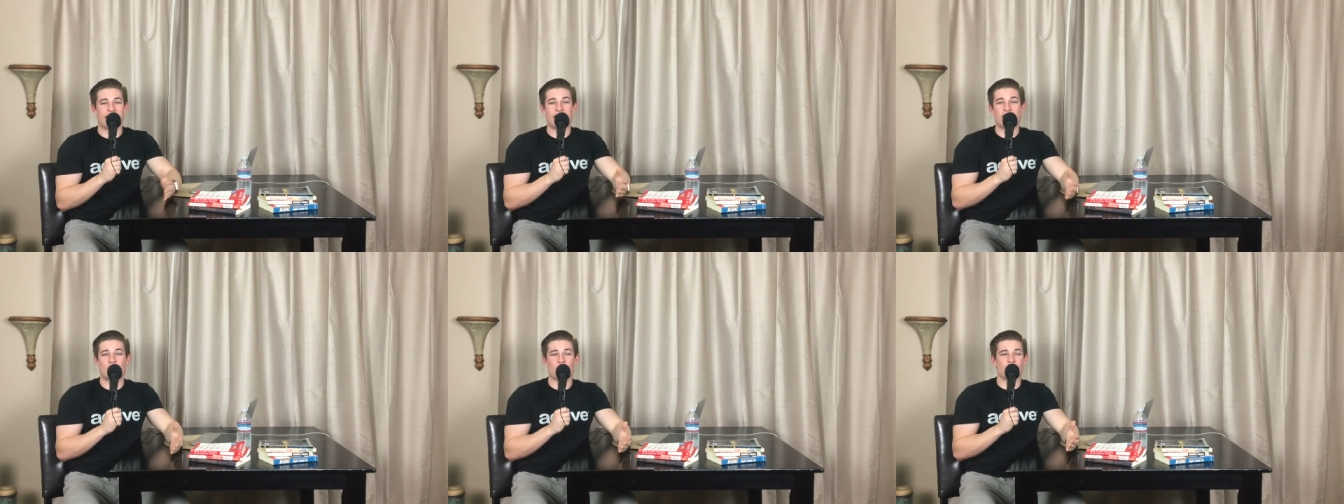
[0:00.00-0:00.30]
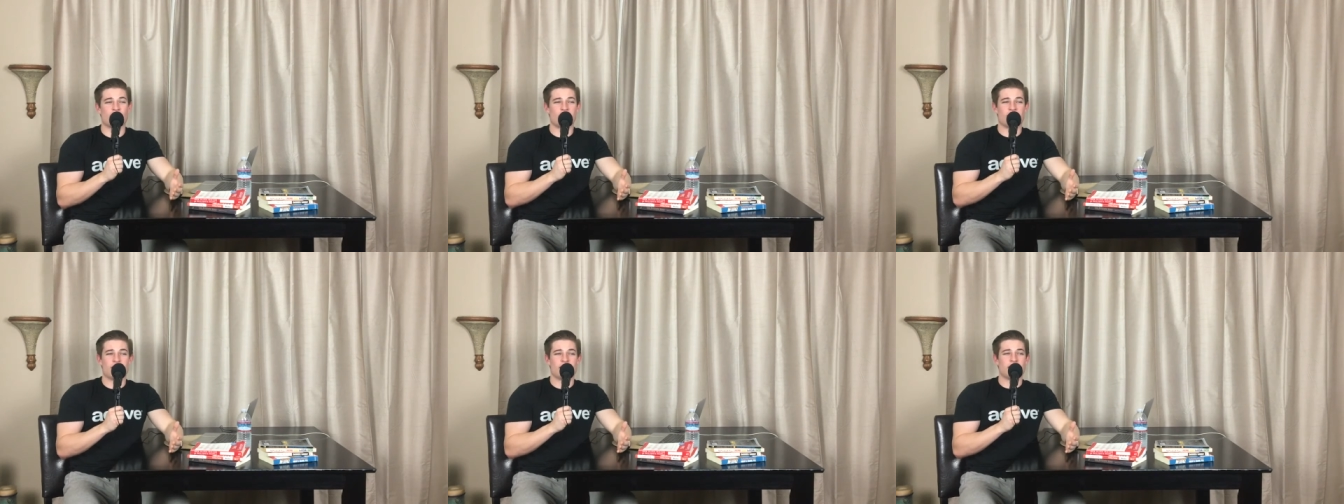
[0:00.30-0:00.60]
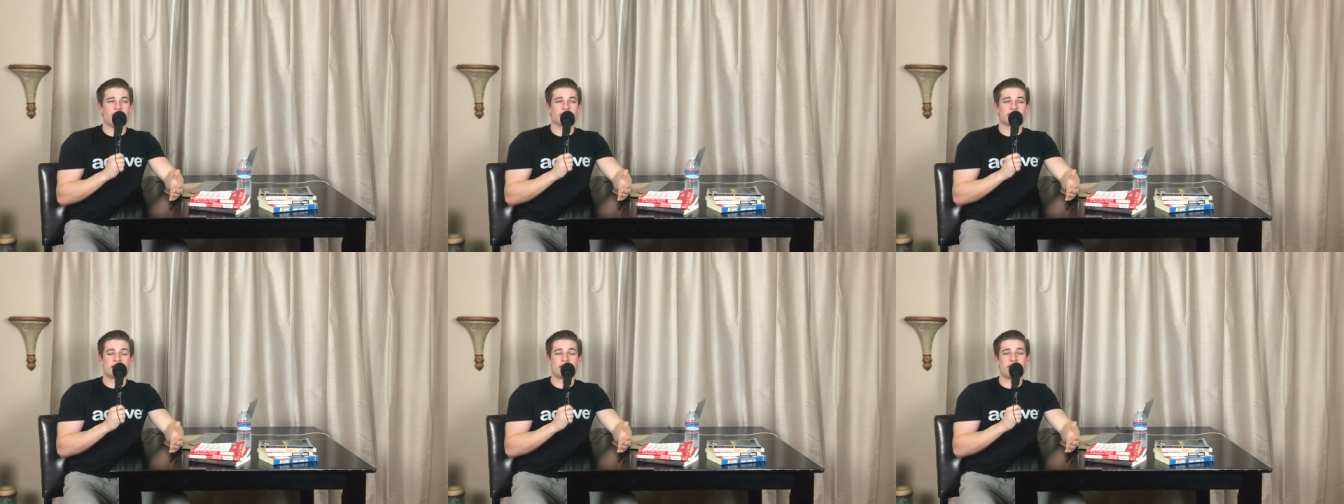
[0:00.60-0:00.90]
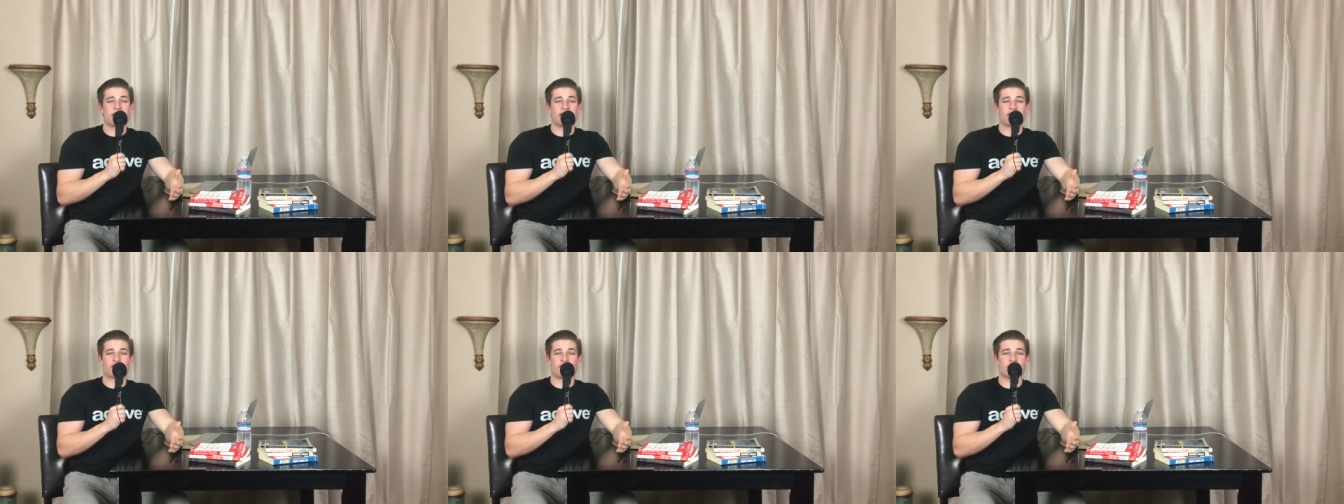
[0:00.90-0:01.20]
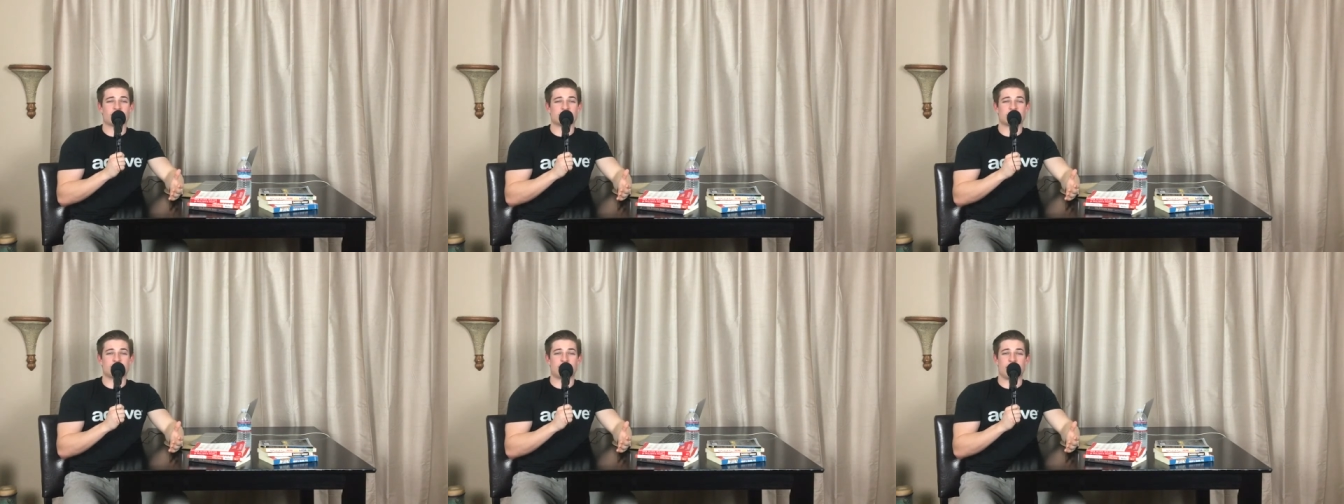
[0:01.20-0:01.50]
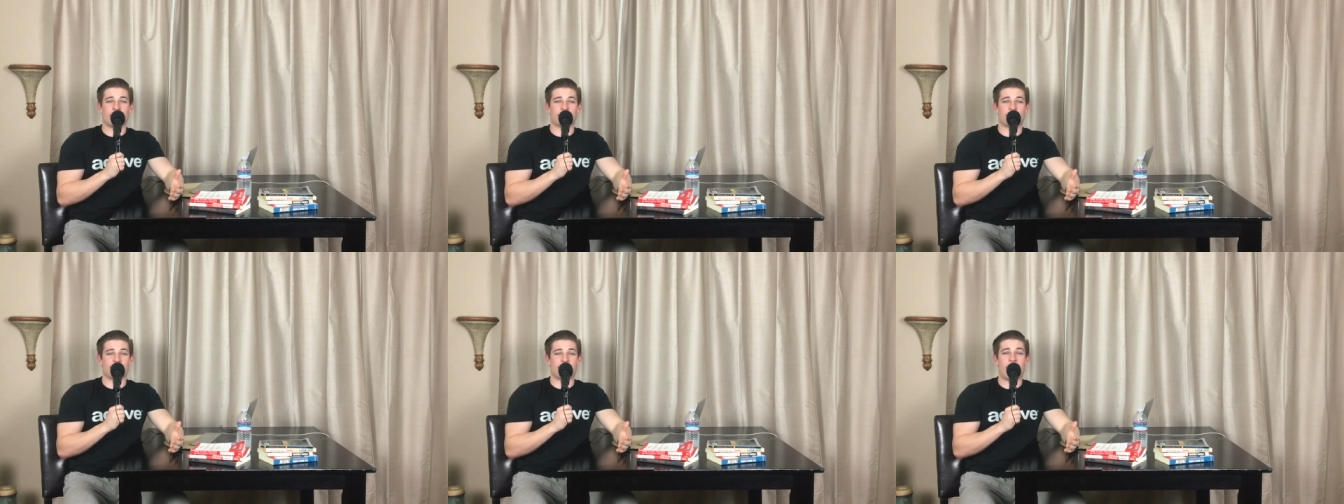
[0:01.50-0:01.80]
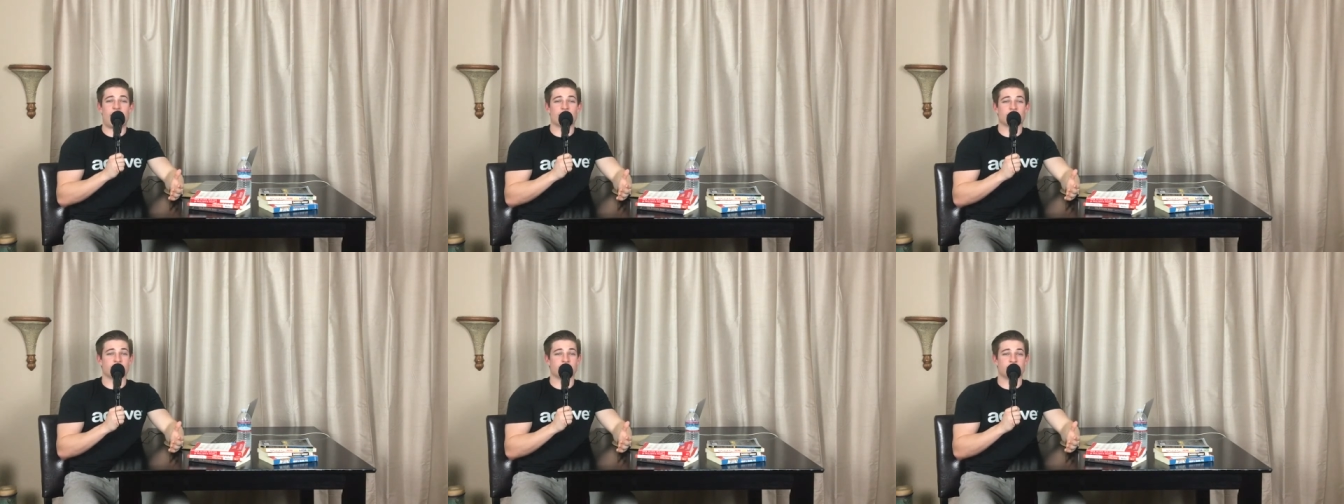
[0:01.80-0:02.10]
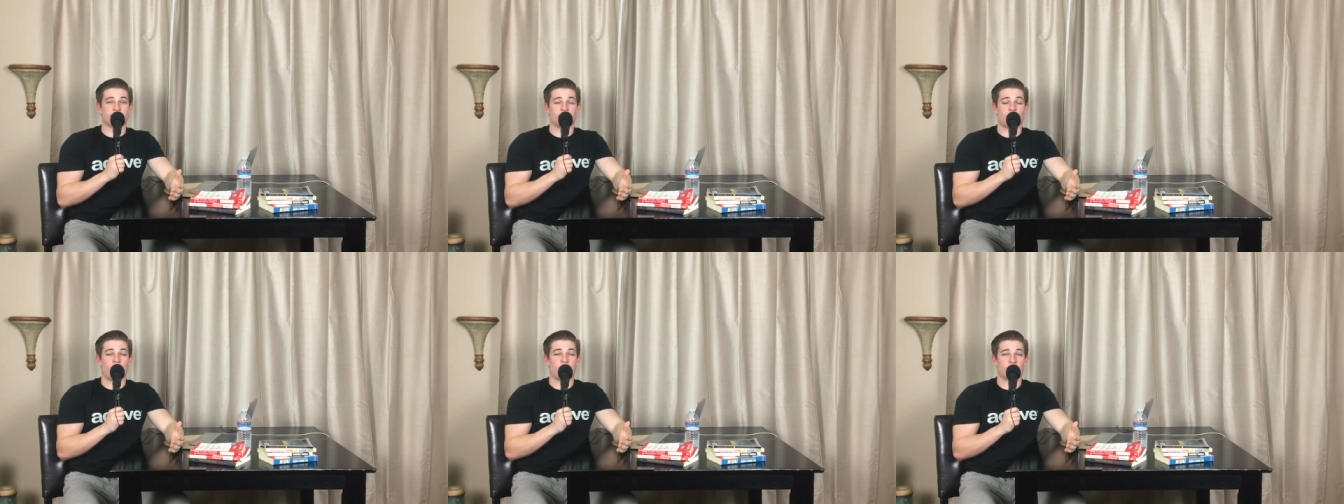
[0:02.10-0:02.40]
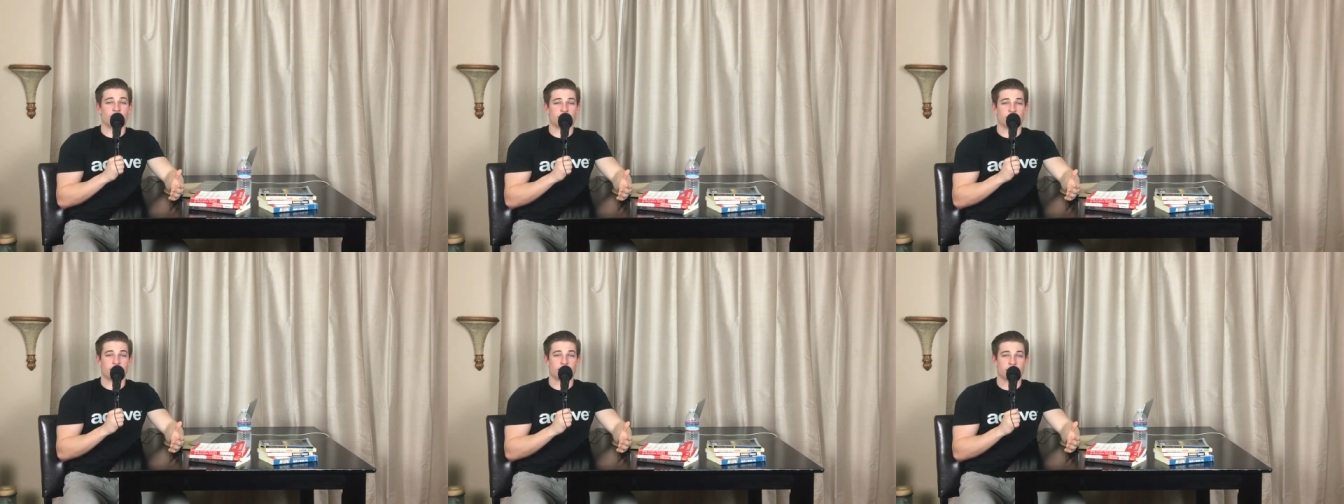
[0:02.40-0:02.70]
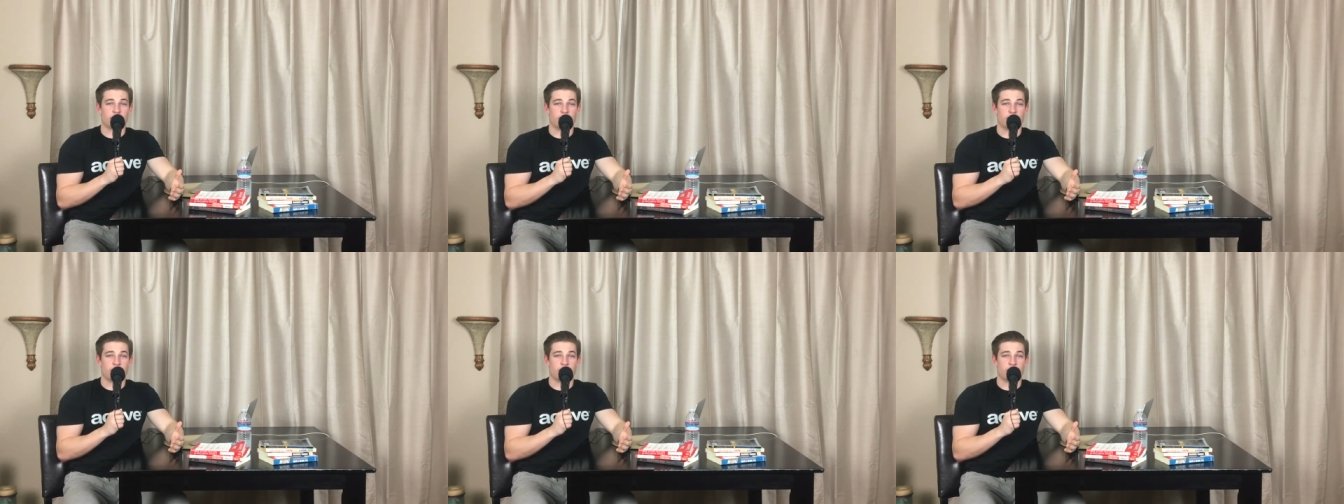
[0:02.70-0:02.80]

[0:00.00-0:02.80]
I know some of my friends spent thousands of dollars on their